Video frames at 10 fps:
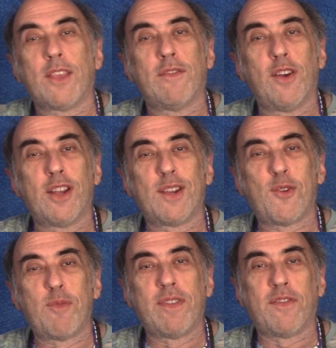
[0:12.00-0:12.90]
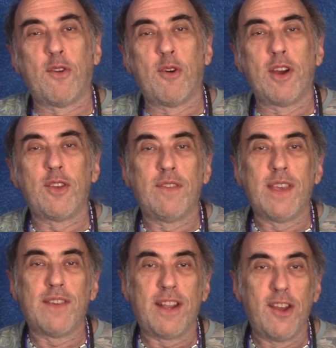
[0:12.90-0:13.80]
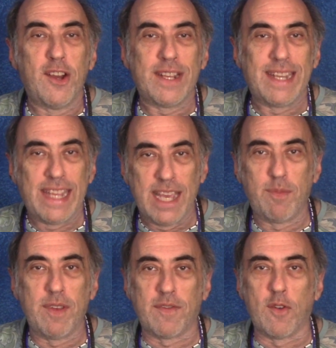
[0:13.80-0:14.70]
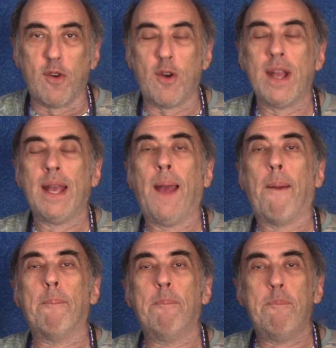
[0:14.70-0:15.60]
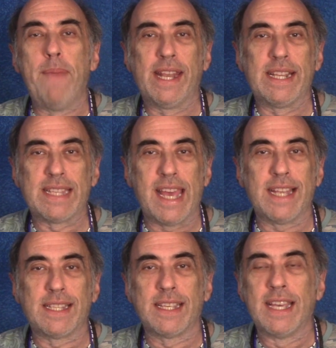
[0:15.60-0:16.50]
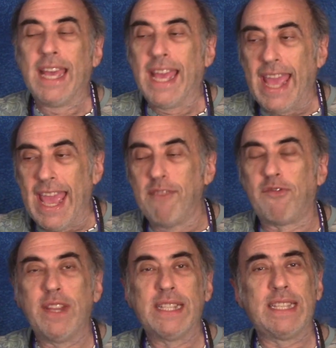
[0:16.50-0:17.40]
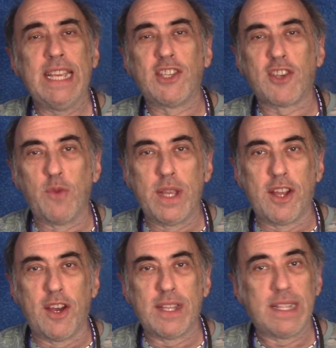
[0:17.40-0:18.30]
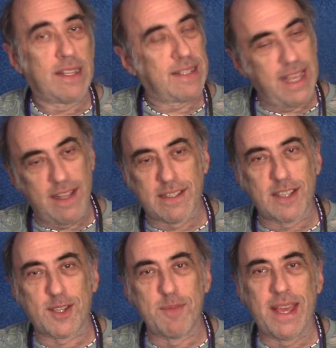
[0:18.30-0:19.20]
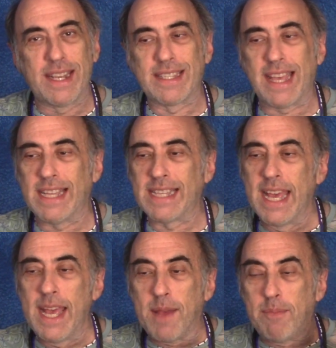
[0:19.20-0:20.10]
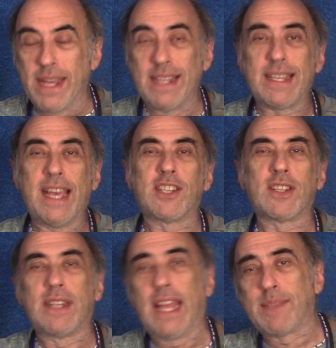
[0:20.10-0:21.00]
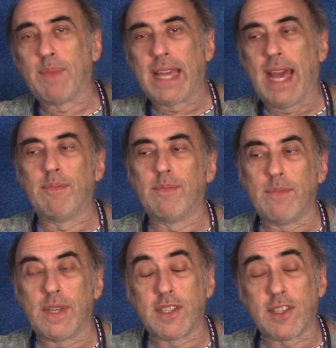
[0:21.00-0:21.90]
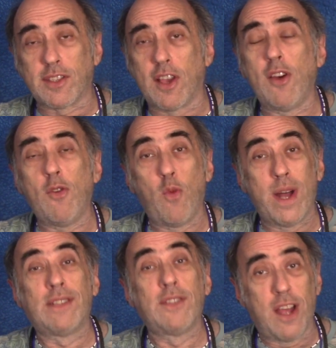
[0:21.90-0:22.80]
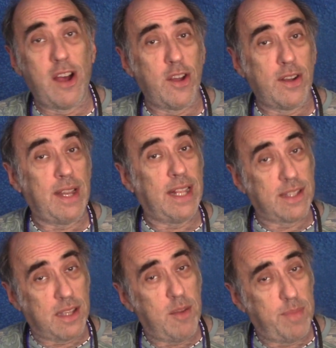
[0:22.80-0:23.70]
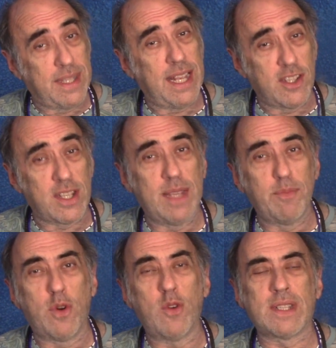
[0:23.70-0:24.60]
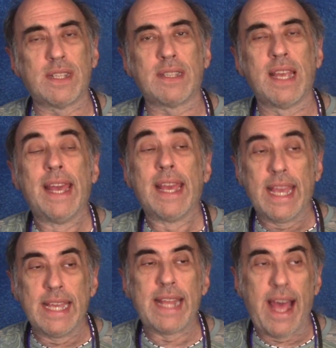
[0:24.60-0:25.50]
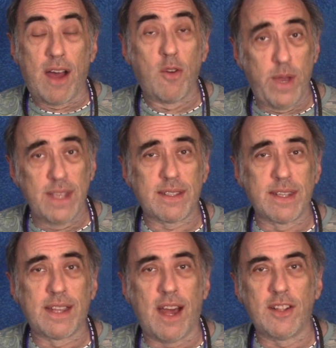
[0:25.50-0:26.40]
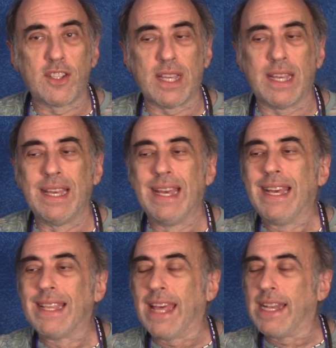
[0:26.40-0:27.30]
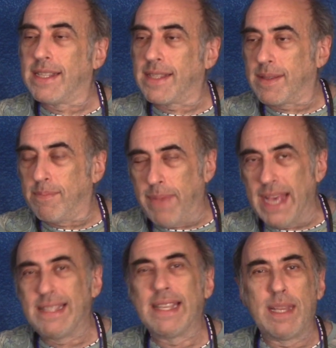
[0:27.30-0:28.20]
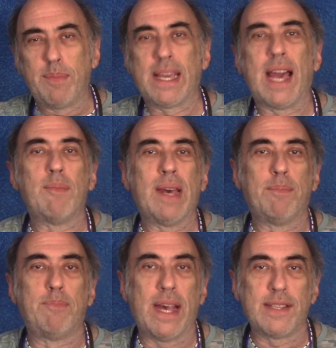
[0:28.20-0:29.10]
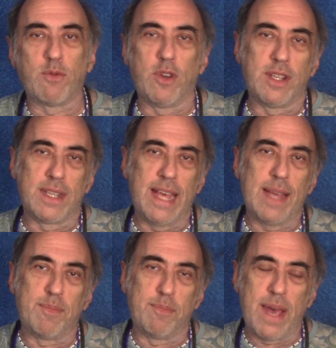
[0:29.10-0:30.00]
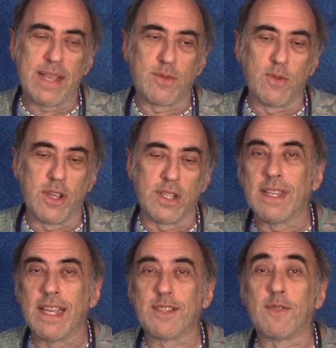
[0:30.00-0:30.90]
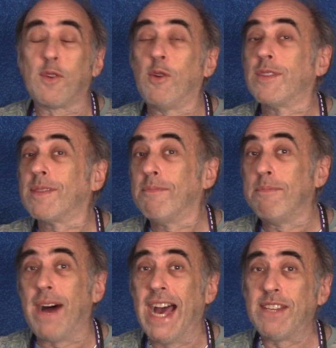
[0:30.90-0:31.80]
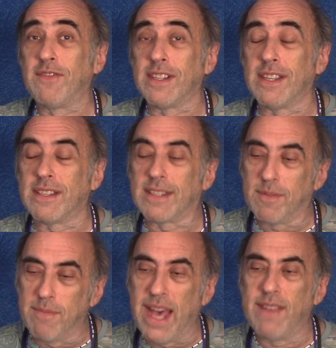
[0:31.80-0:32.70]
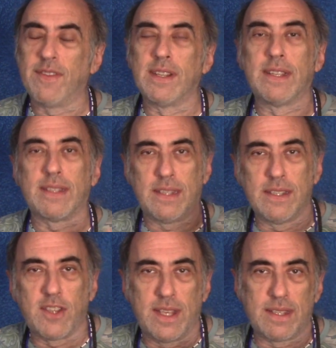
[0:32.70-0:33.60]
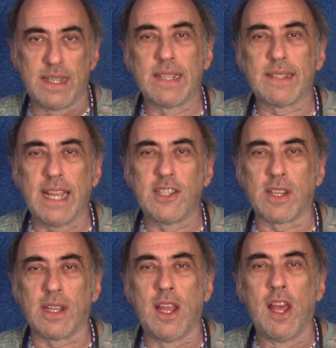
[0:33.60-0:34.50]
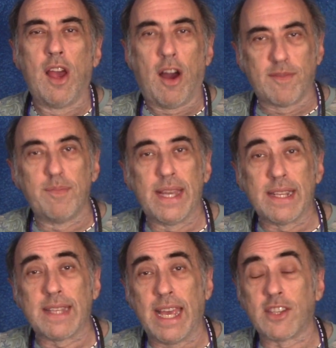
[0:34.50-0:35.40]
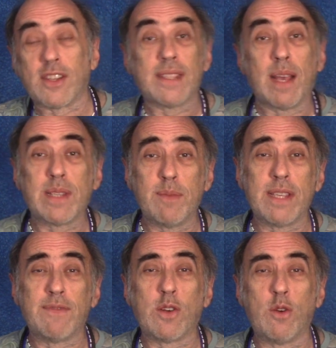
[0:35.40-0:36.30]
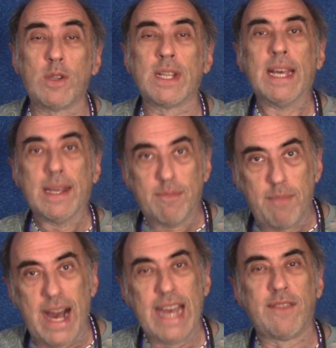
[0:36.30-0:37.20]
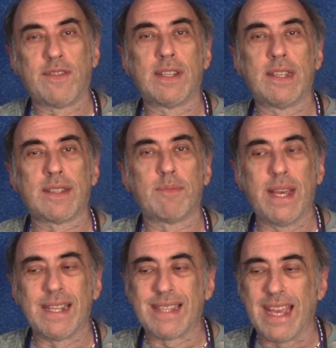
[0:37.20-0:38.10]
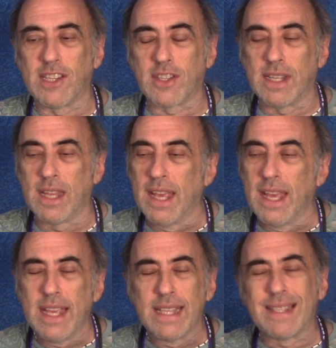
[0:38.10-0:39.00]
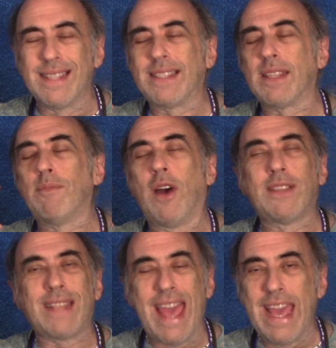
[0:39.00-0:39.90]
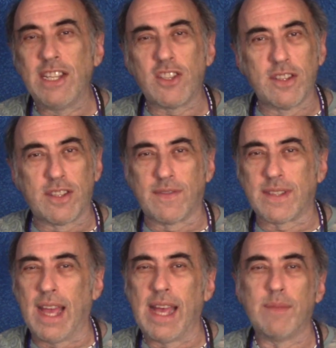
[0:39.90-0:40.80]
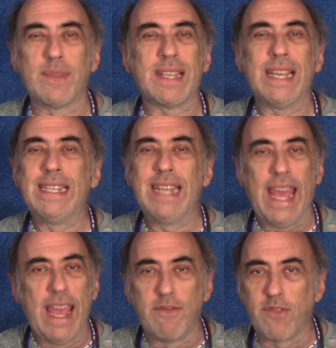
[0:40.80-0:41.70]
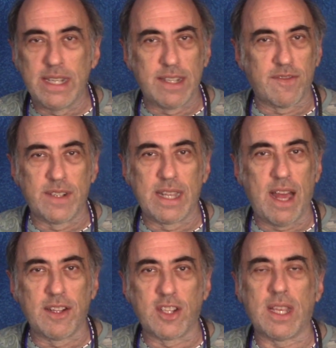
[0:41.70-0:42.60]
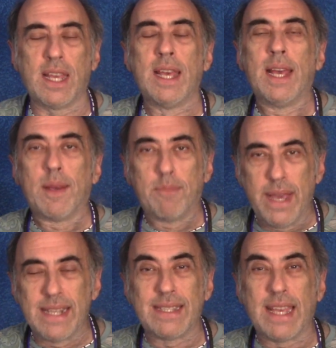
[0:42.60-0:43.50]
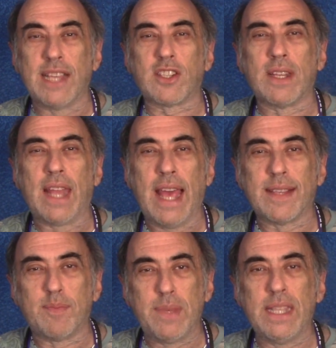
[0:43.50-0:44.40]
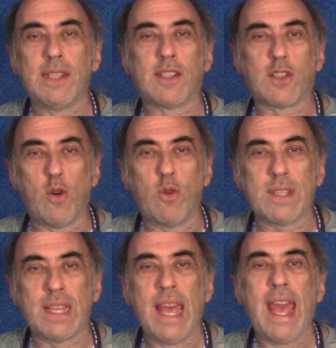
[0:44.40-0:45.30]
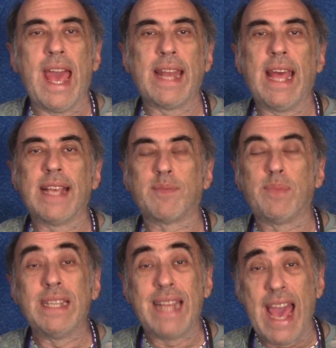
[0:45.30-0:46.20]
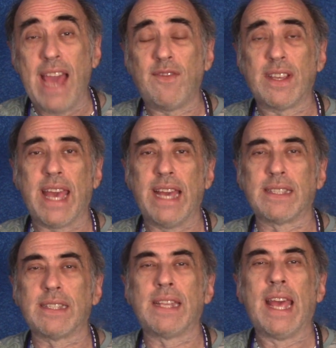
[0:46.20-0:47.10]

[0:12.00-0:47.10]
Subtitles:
heard it all before. You've even heard it here before. Meditate. Every teacher we know tells us to meditate. Meditation has become so well known and so potentially important in our Western culture that it's basically become a buzzword. That buzzword is, of course, mindfulness. And mindfulness is just an extension of meditation, sometimes even called mindfulness meditation. Since the most ancient of times, in every different culture, meditation has been taught and has been advocated